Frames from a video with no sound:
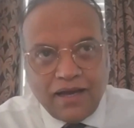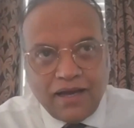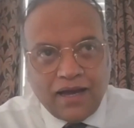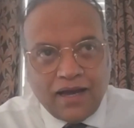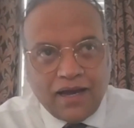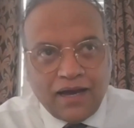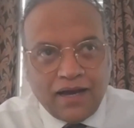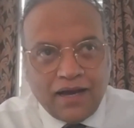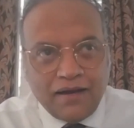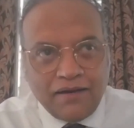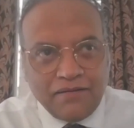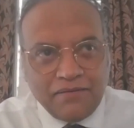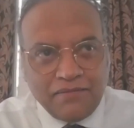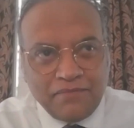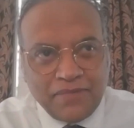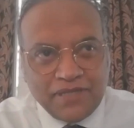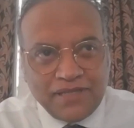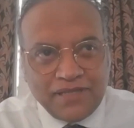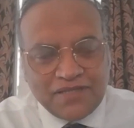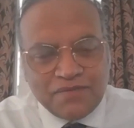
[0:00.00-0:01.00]
Uh,
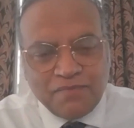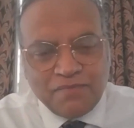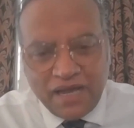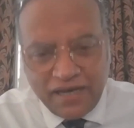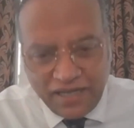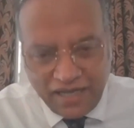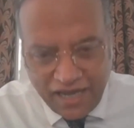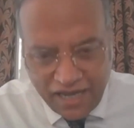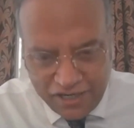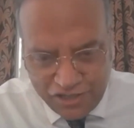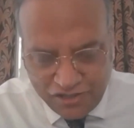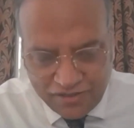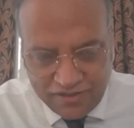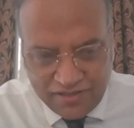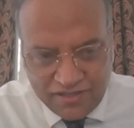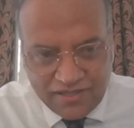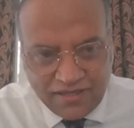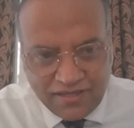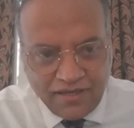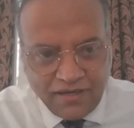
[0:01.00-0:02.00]
but these
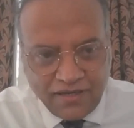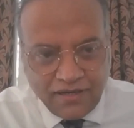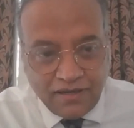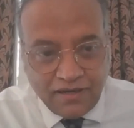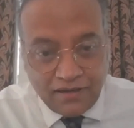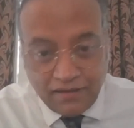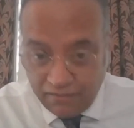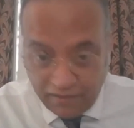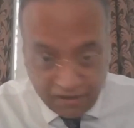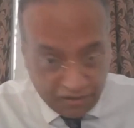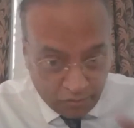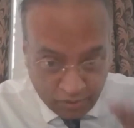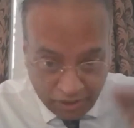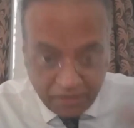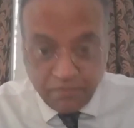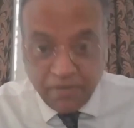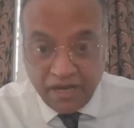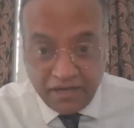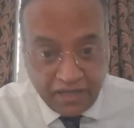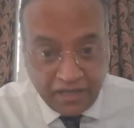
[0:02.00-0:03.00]
medications, they're great
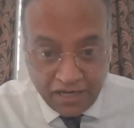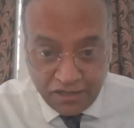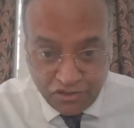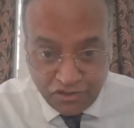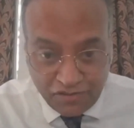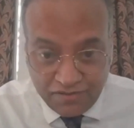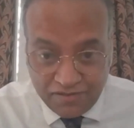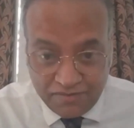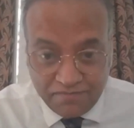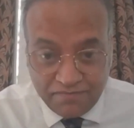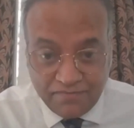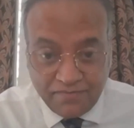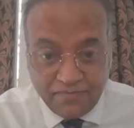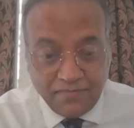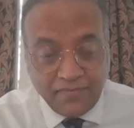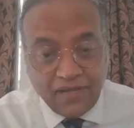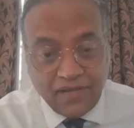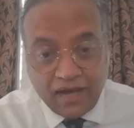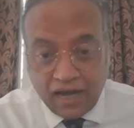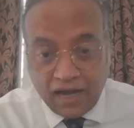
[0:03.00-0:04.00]
medications.
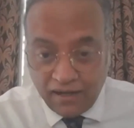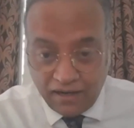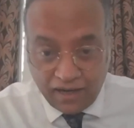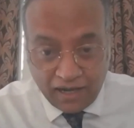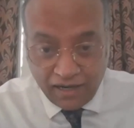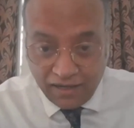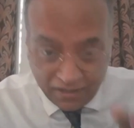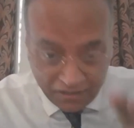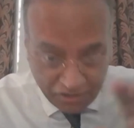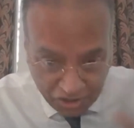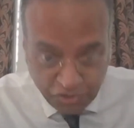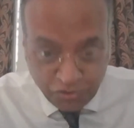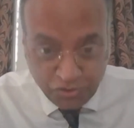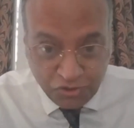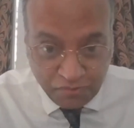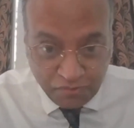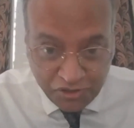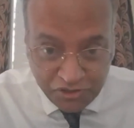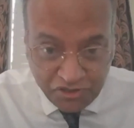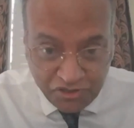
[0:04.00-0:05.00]
I'll, I'll continue
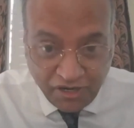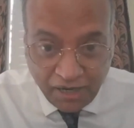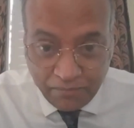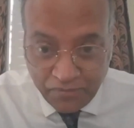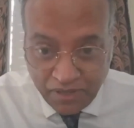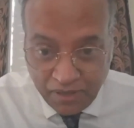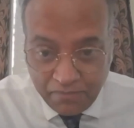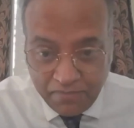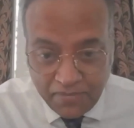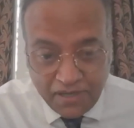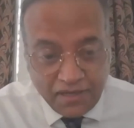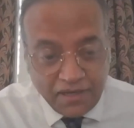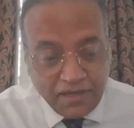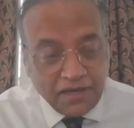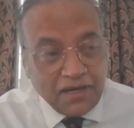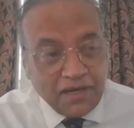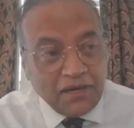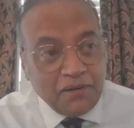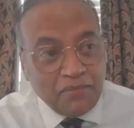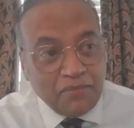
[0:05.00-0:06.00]
to prescribe them.
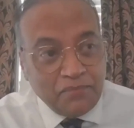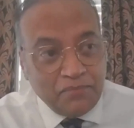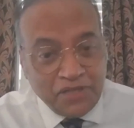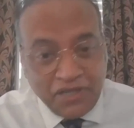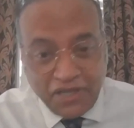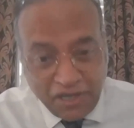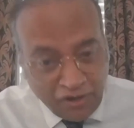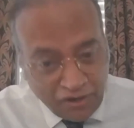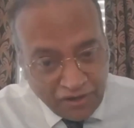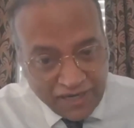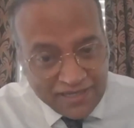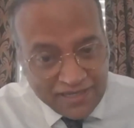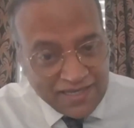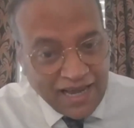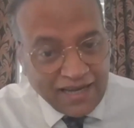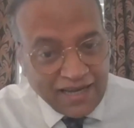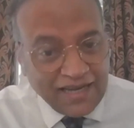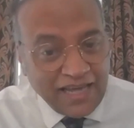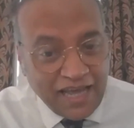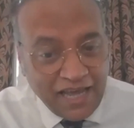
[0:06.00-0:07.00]
But they're not
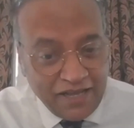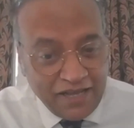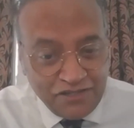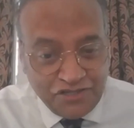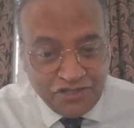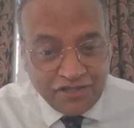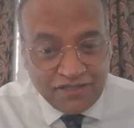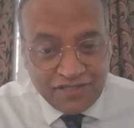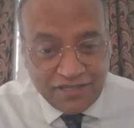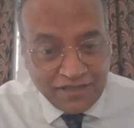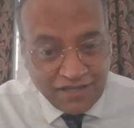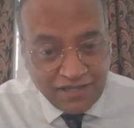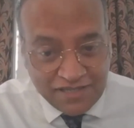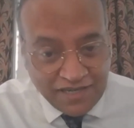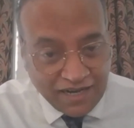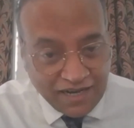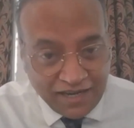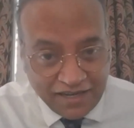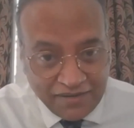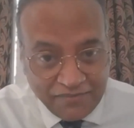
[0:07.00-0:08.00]
exactly angels in the
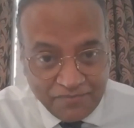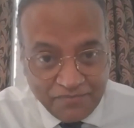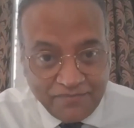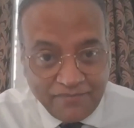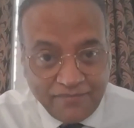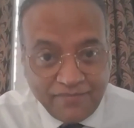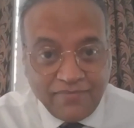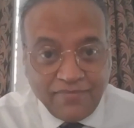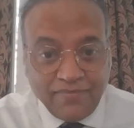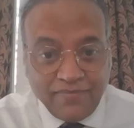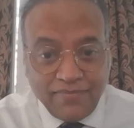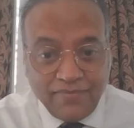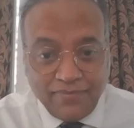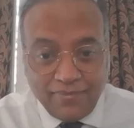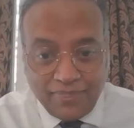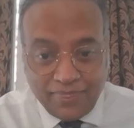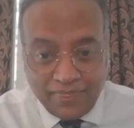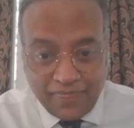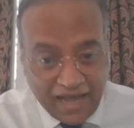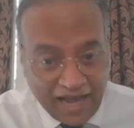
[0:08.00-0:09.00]
sky.
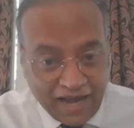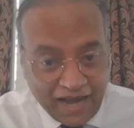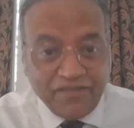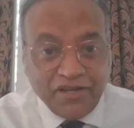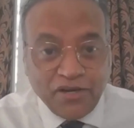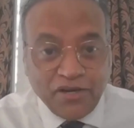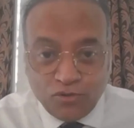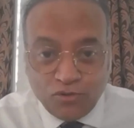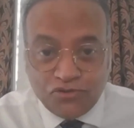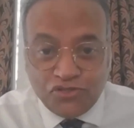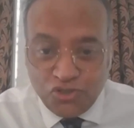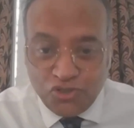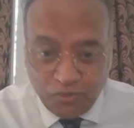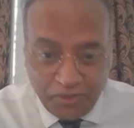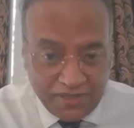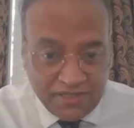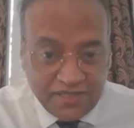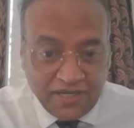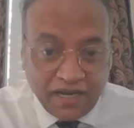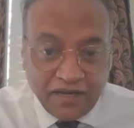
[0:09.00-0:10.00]
They have their own
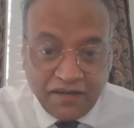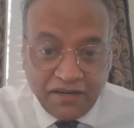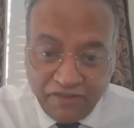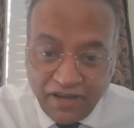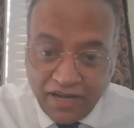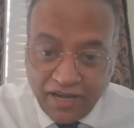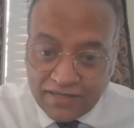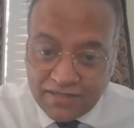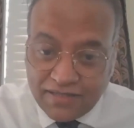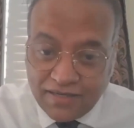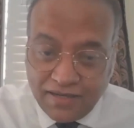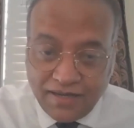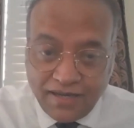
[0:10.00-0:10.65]
sweet side effects.